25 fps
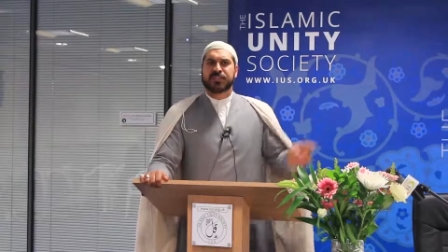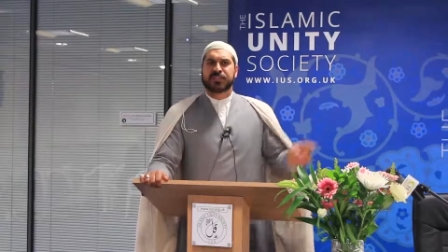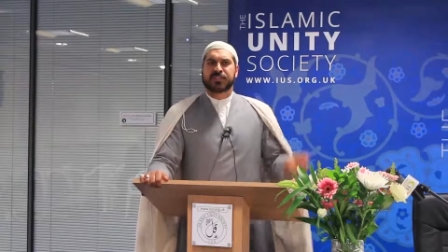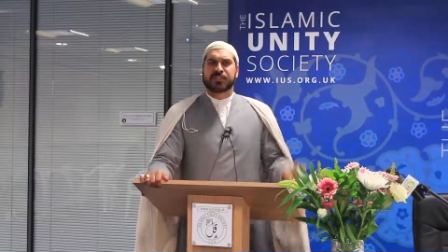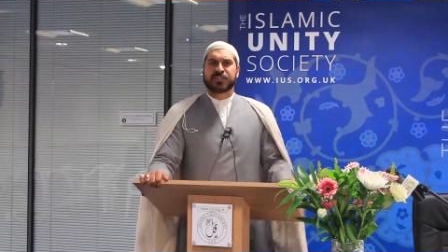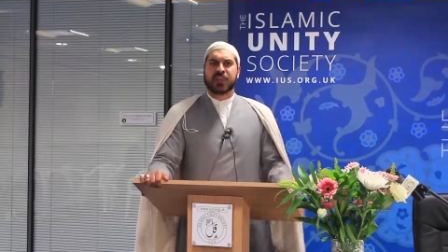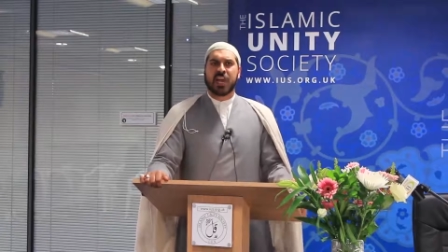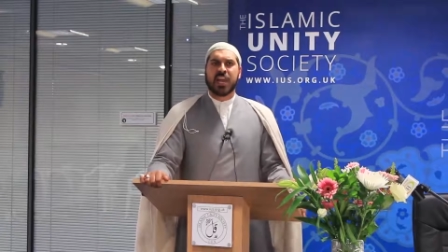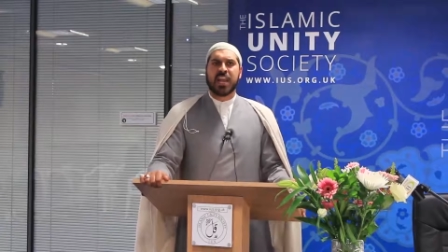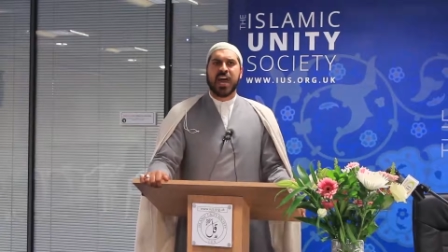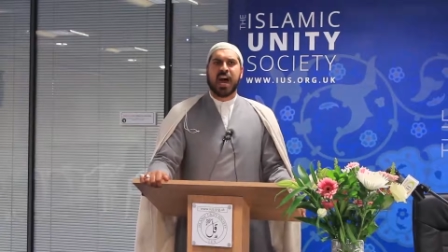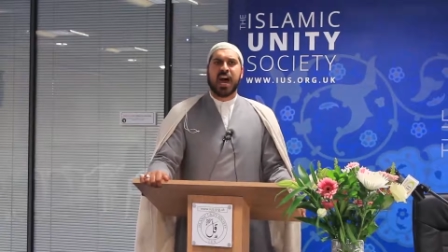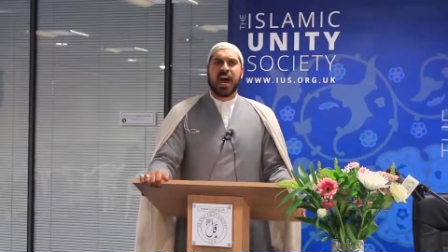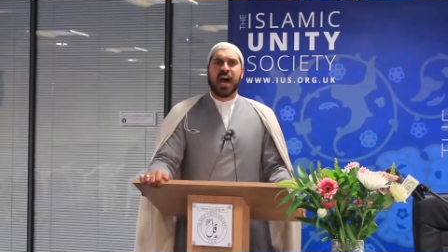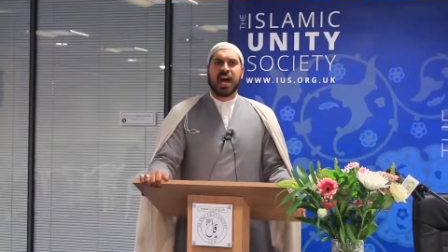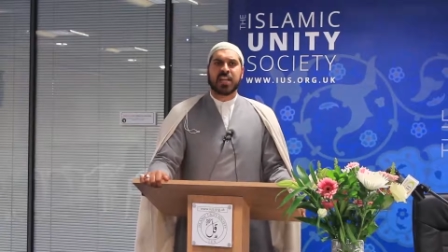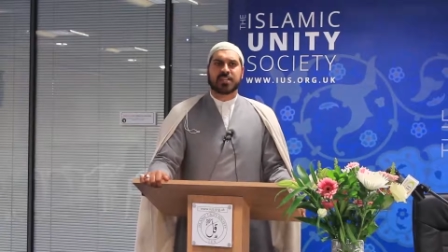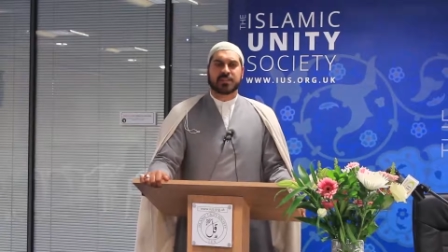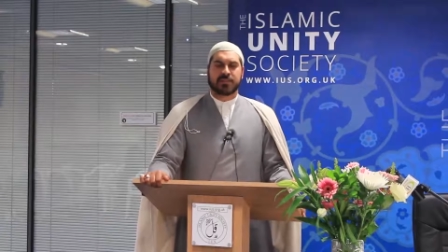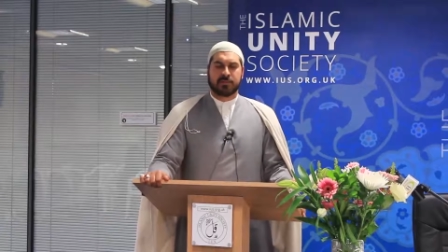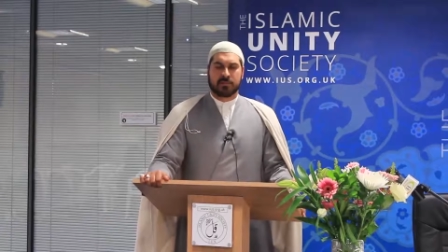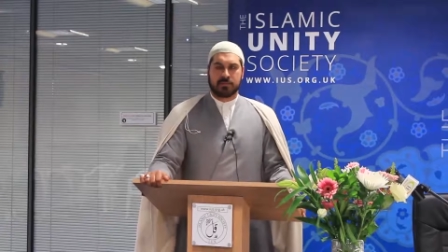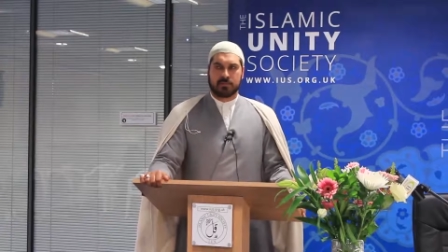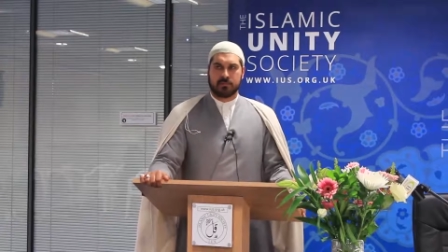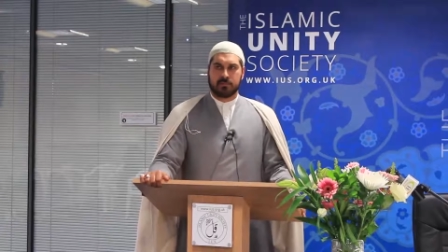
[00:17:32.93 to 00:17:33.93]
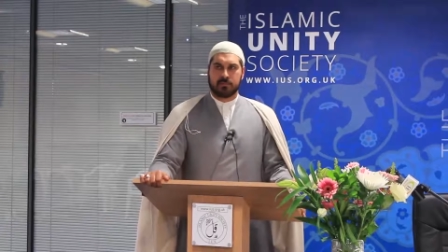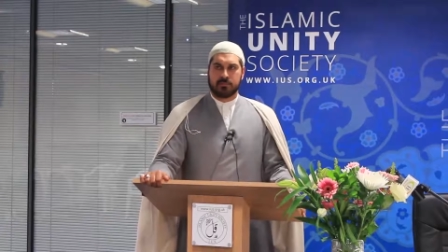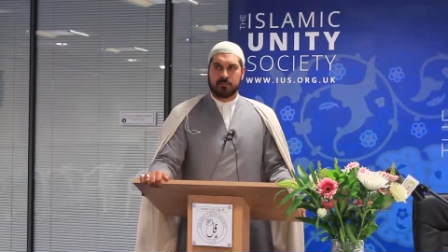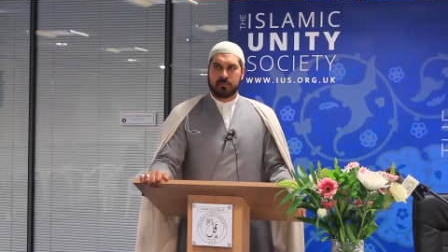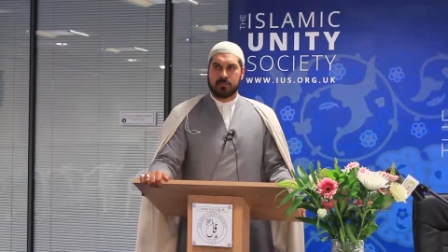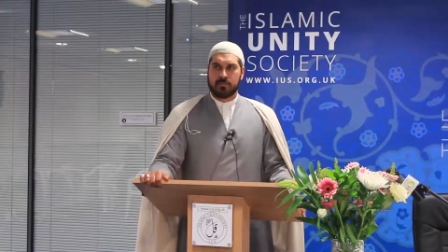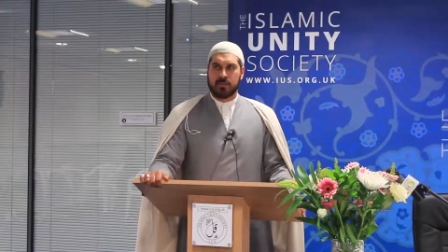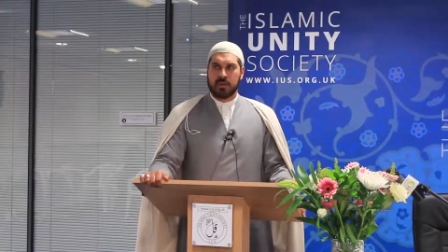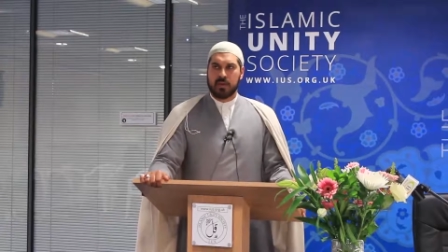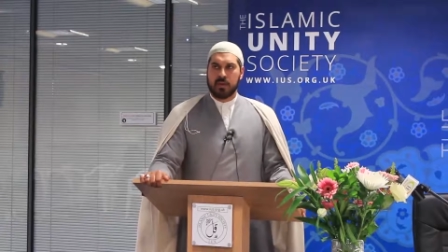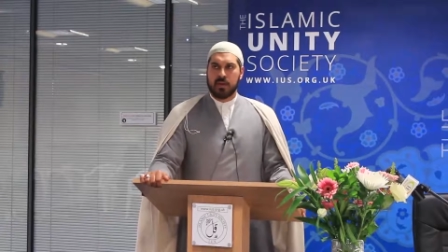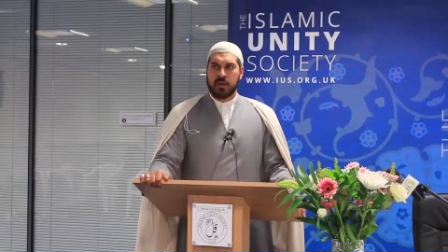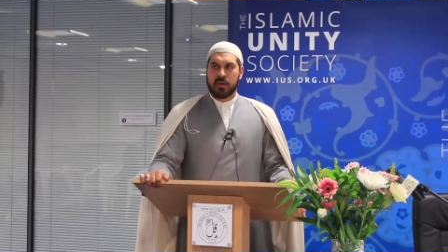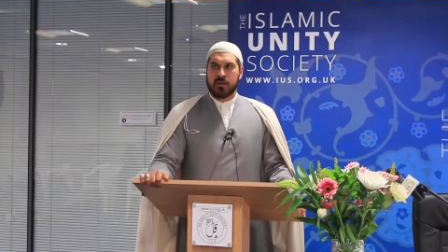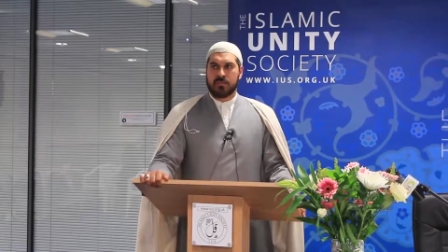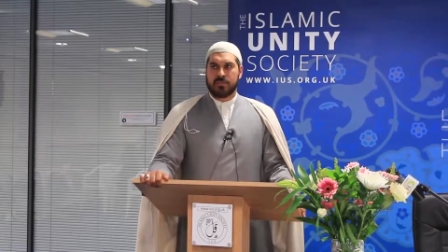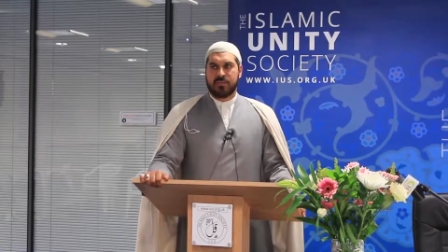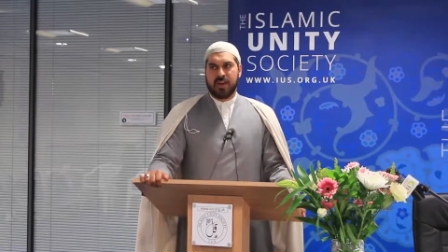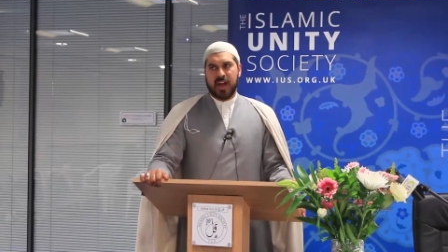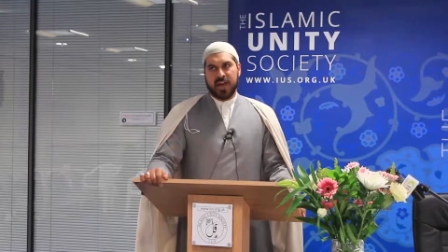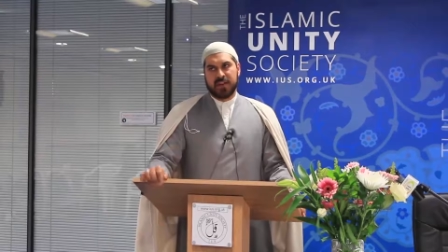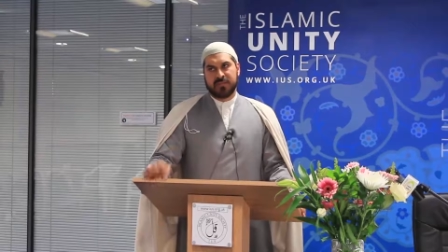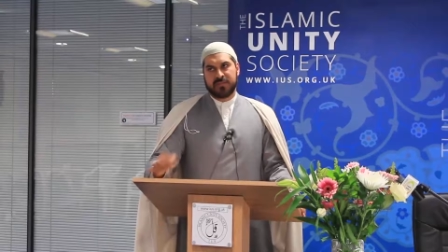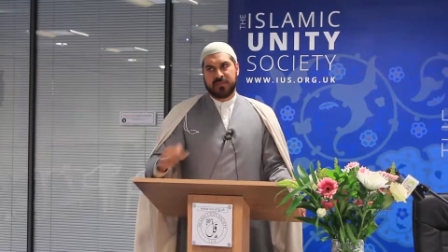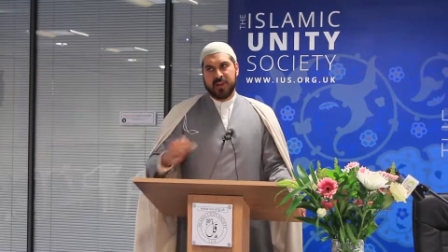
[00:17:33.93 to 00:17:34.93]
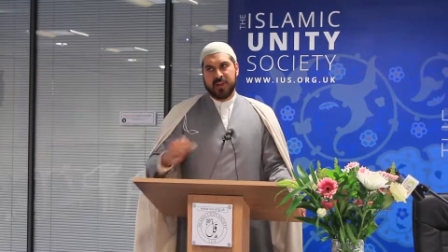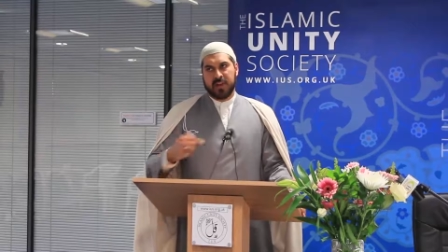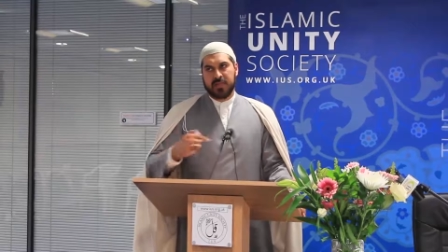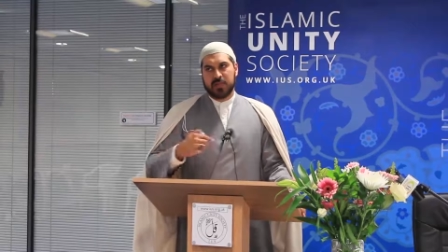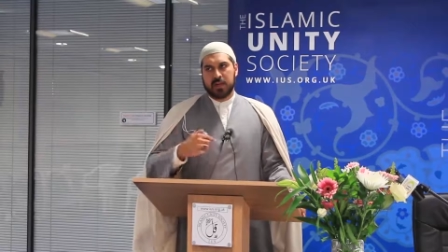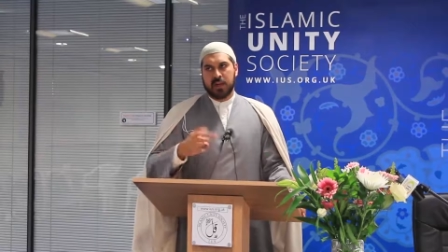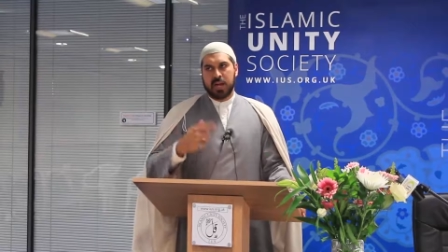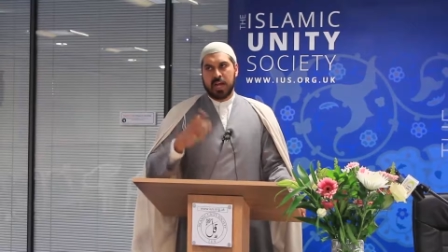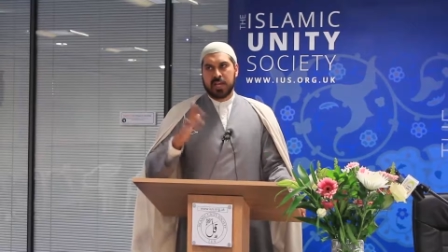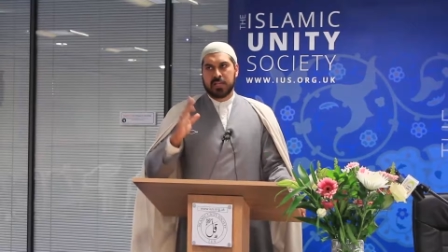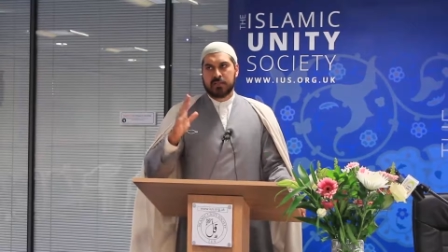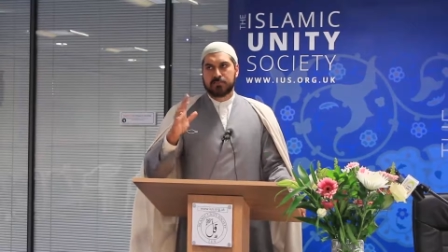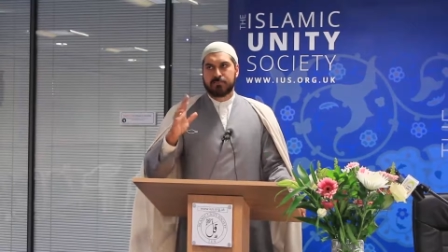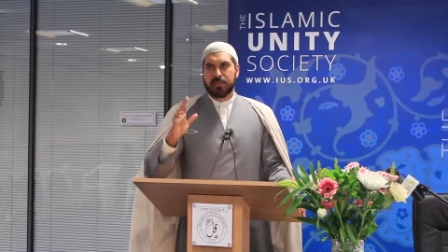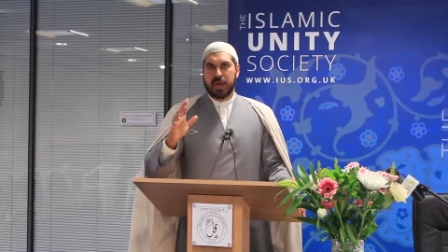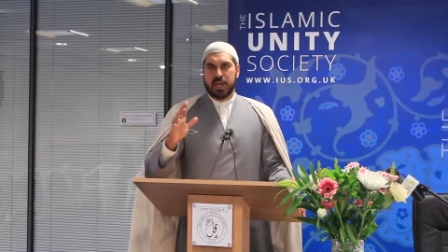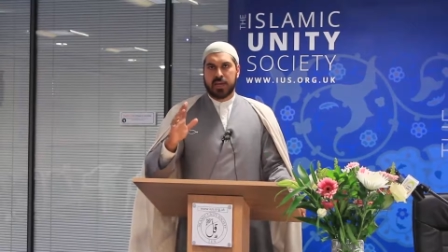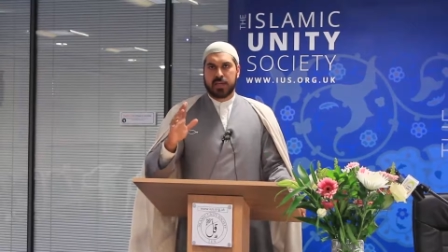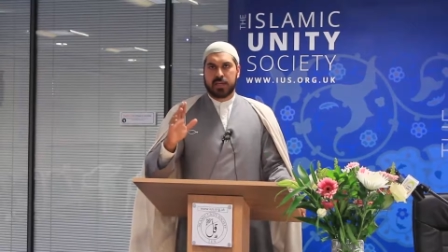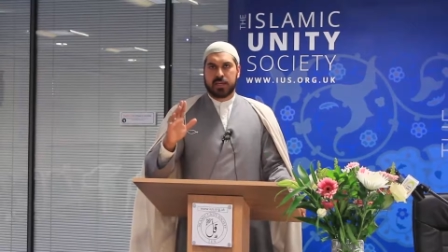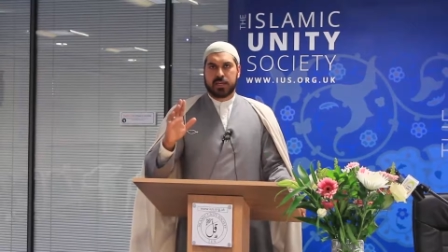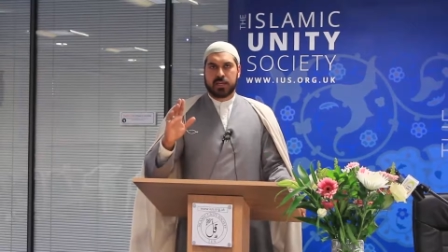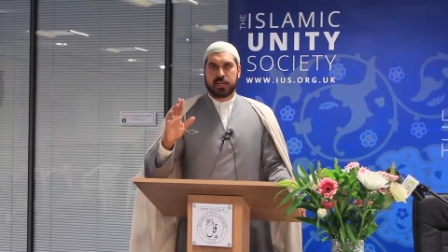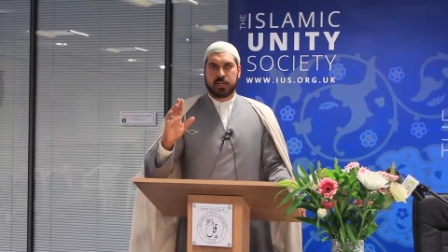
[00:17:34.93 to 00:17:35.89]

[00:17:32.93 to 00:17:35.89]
salat fahfaz qalbak.